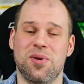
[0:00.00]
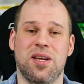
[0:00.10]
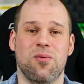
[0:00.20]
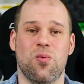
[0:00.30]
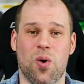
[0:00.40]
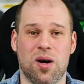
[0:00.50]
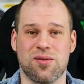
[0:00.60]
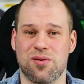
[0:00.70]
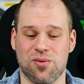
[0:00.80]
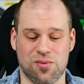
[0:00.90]
really
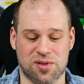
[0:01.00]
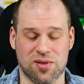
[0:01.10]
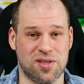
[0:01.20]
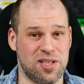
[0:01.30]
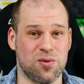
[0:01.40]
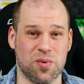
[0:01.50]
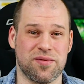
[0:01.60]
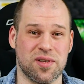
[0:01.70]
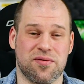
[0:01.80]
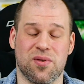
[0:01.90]
want to succeed
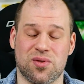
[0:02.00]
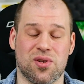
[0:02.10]
with this phone.